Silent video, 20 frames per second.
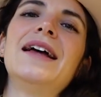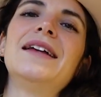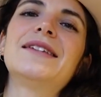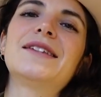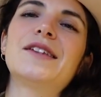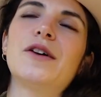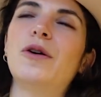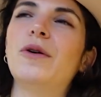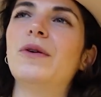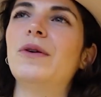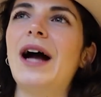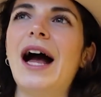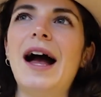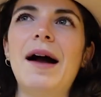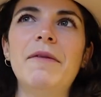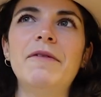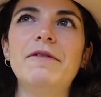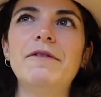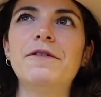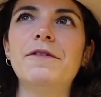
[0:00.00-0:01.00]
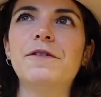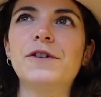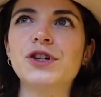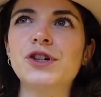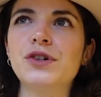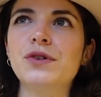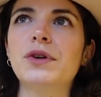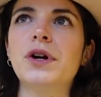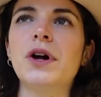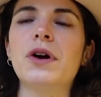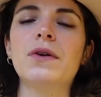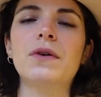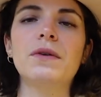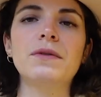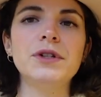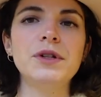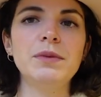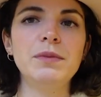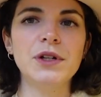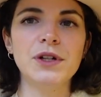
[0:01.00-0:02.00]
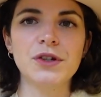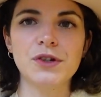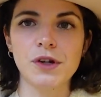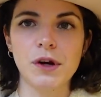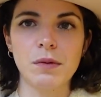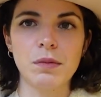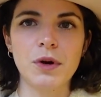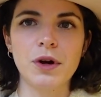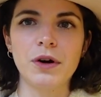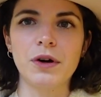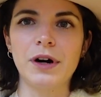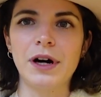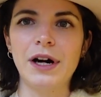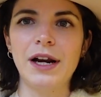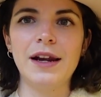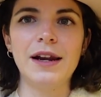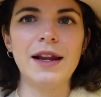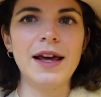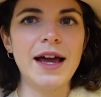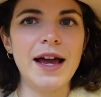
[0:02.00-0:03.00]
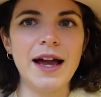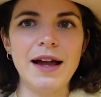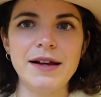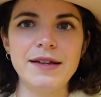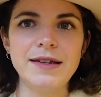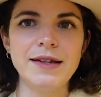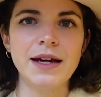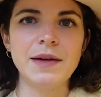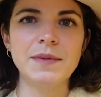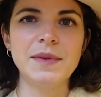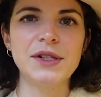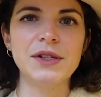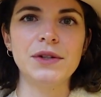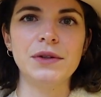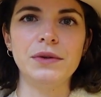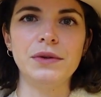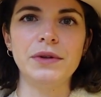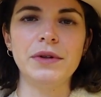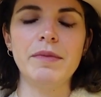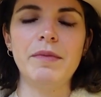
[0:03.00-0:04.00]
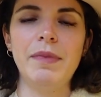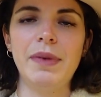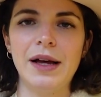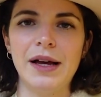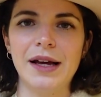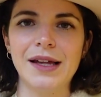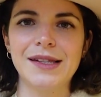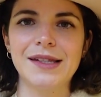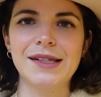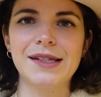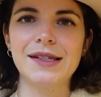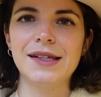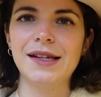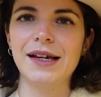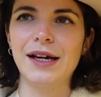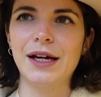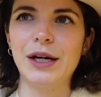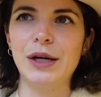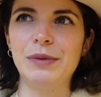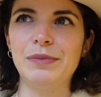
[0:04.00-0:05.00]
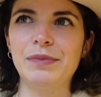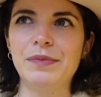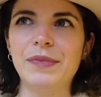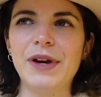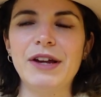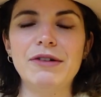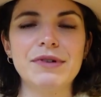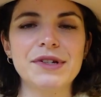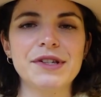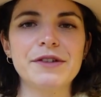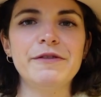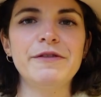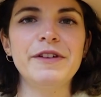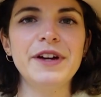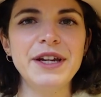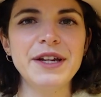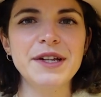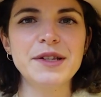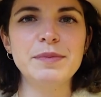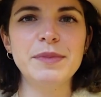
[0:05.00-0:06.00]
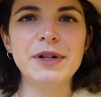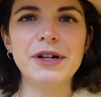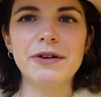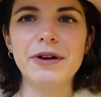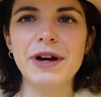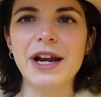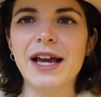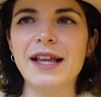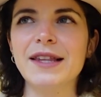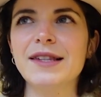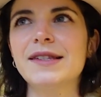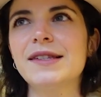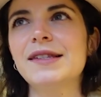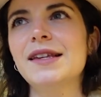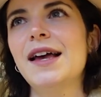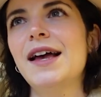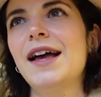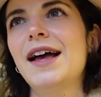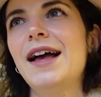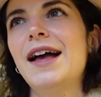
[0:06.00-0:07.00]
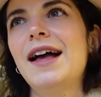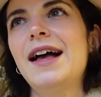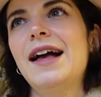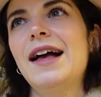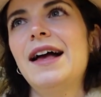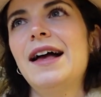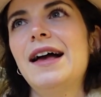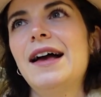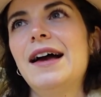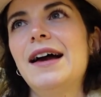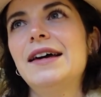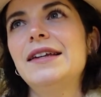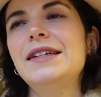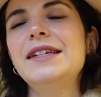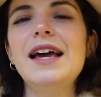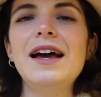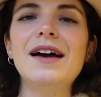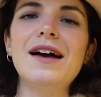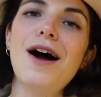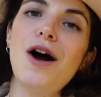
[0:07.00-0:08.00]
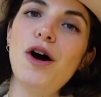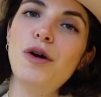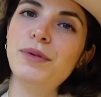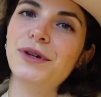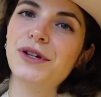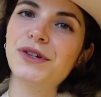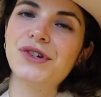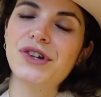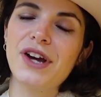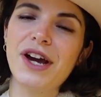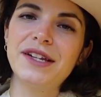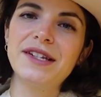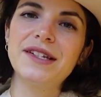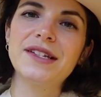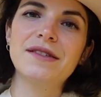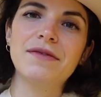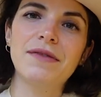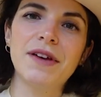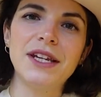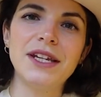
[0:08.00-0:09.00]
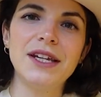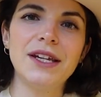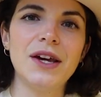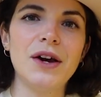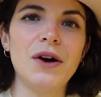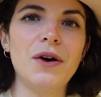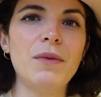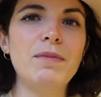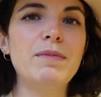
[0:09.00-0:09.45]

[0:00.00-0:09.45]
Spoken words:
So I'm for sure not going to be a shop girl anytime soon, but it was a fun experience. And yeah, I hope you enjoyed this video.